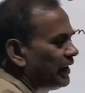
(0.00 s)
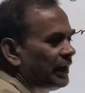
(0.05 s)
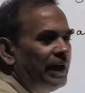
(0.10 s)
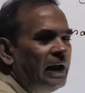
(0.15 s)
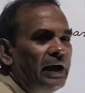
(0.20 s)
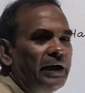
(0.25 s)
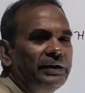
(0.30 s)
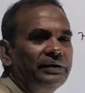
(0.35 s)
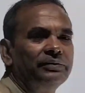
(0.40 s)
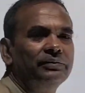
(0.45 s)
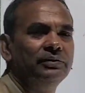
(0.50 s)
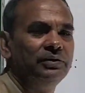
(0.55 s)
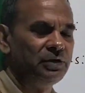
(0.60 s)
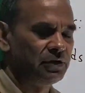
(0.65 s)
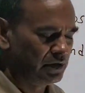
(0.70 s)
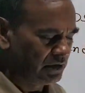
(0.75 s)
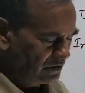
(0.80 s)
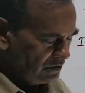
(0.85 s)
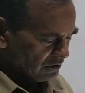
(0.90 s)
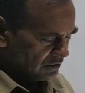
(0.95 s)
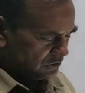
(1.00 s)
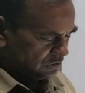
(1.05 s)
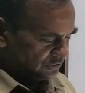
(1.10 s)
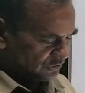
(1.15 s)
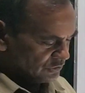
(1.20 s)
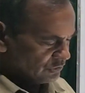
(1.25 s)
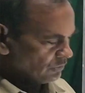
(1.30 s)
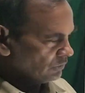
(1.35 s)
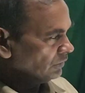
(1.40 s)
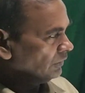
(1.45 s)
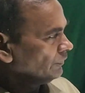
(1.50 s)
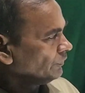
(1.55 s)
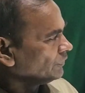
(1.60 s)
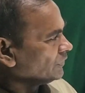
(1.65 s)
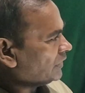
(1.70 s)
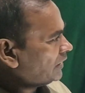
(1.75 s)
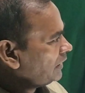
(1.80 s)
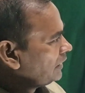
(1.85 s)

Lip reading: here. So